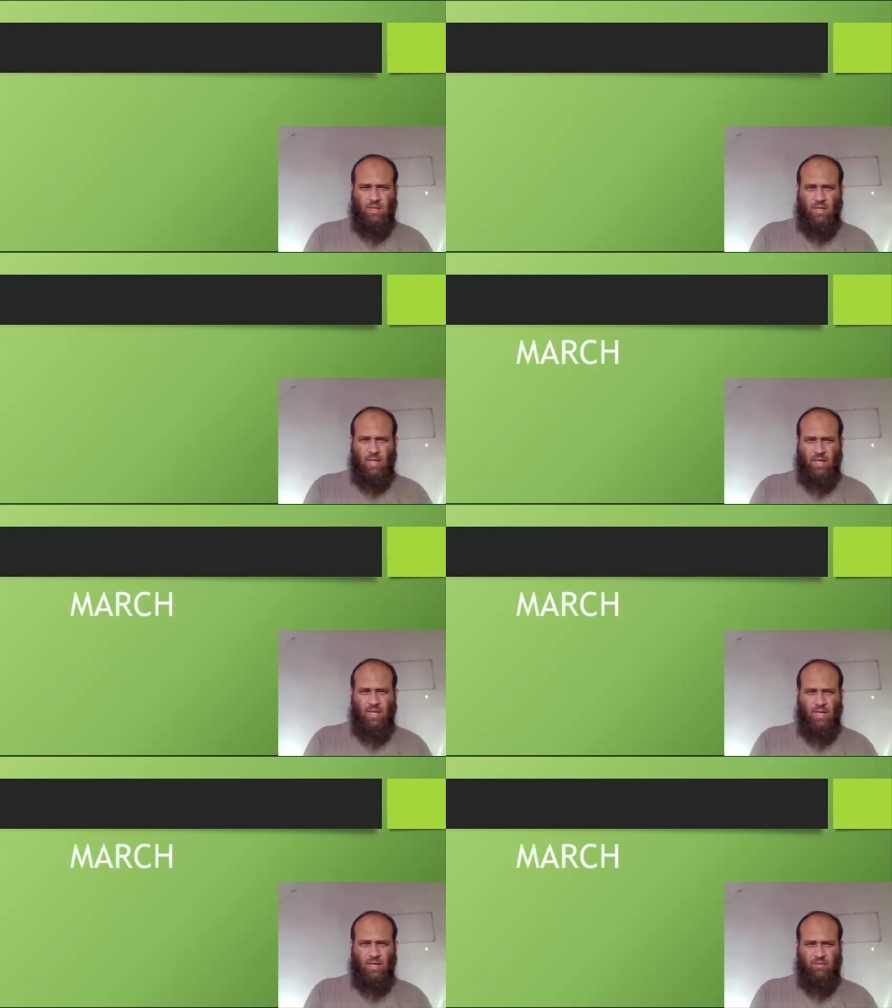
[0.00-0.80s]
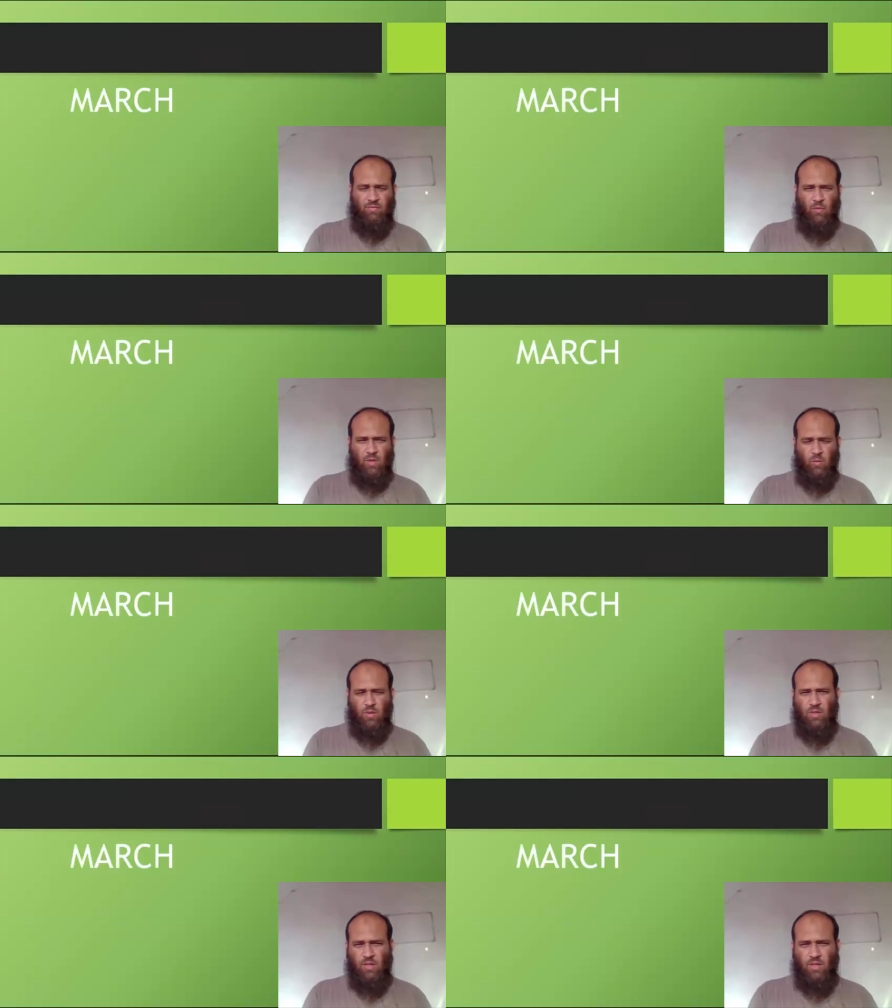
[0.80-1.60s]
I have one
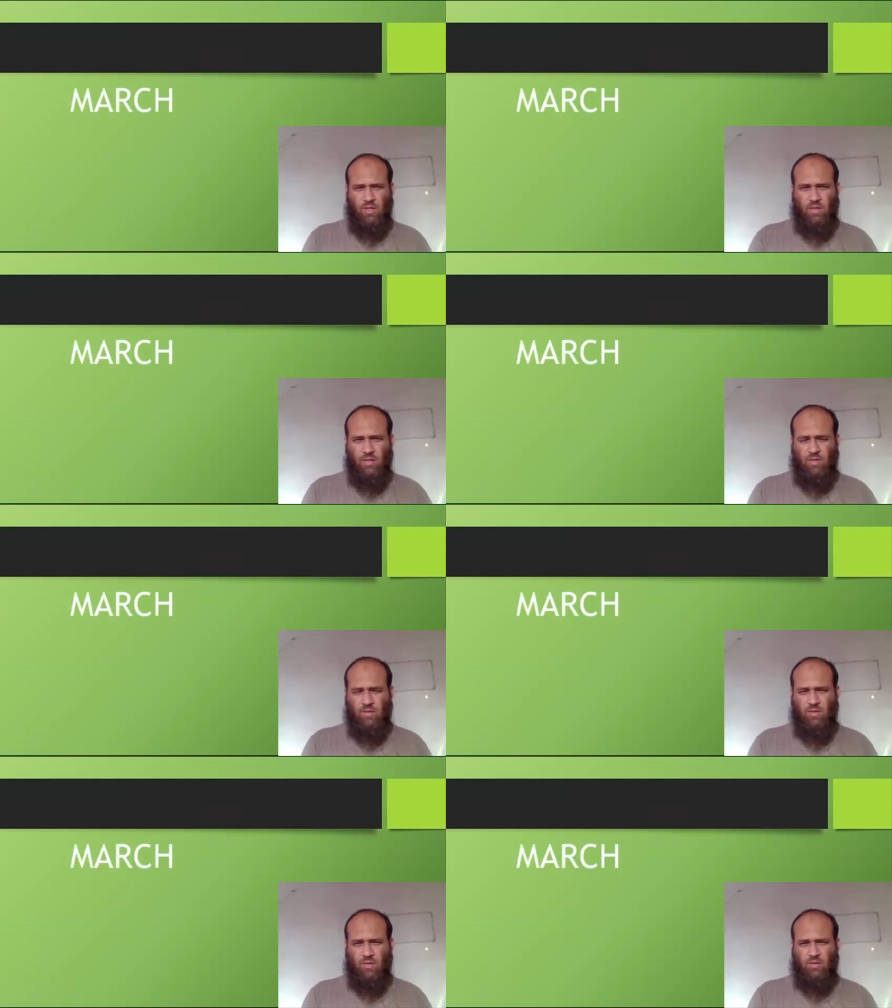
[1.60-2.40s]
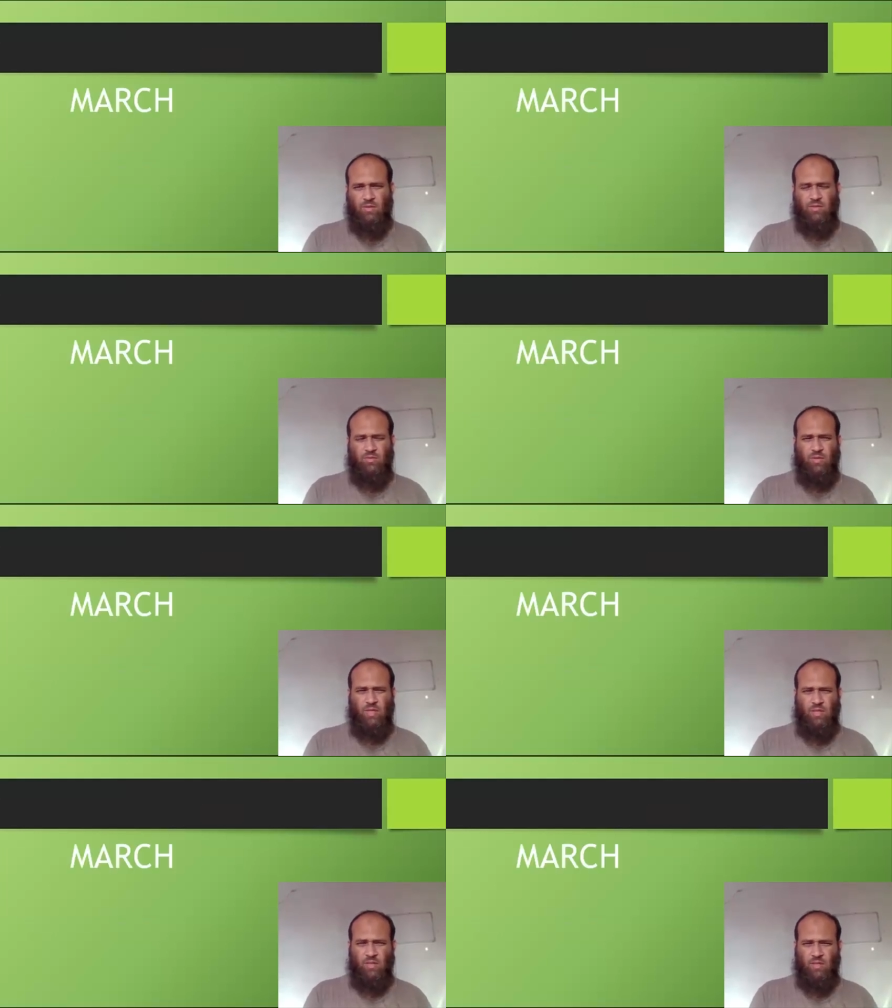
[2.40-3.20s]
word on your
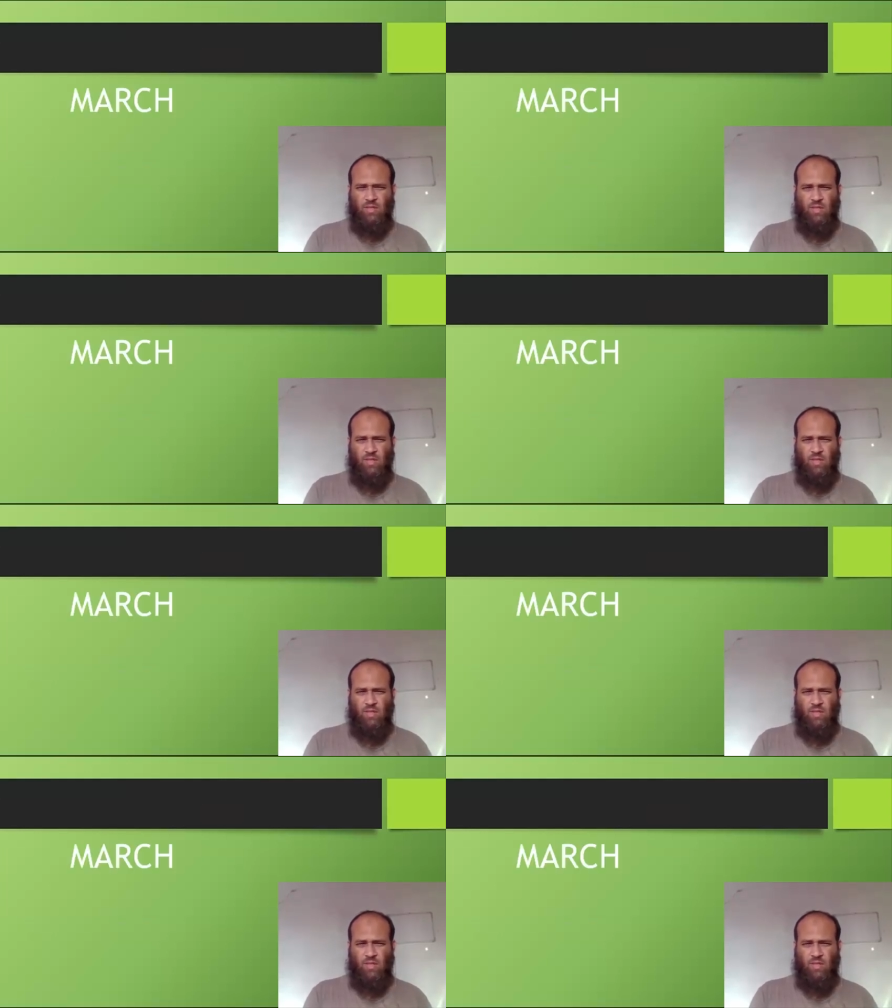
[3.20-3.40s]
screen.